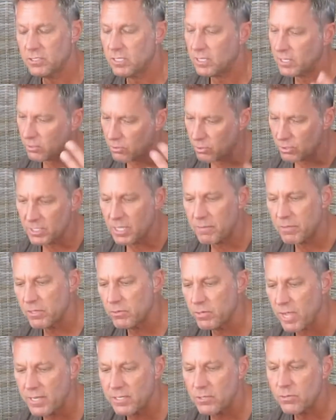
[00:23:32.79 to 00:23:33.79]
And of course, I,
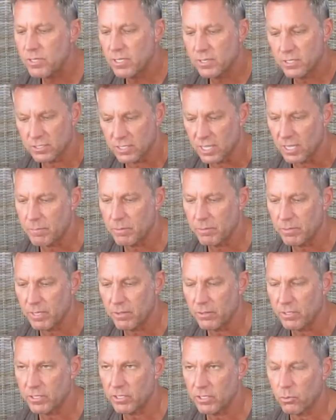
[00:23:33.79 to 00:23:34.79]
th- I do think there's a lot of people
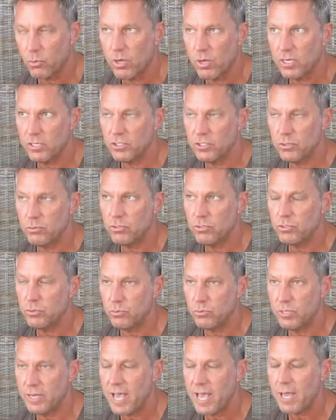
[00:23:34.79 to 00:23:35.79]
out there want you to
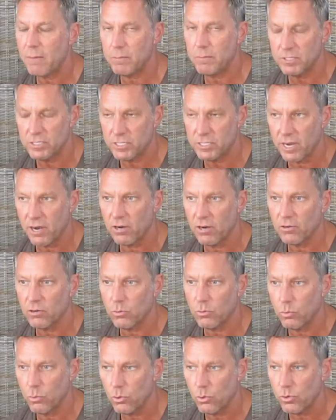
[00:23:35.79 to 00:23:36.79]
not be scared or
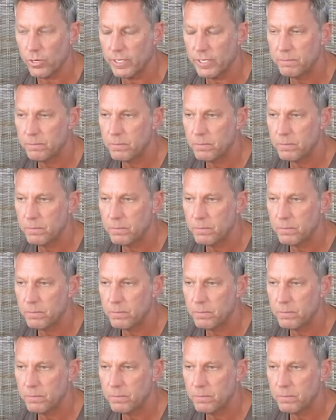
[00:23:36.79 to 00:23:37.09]
worried.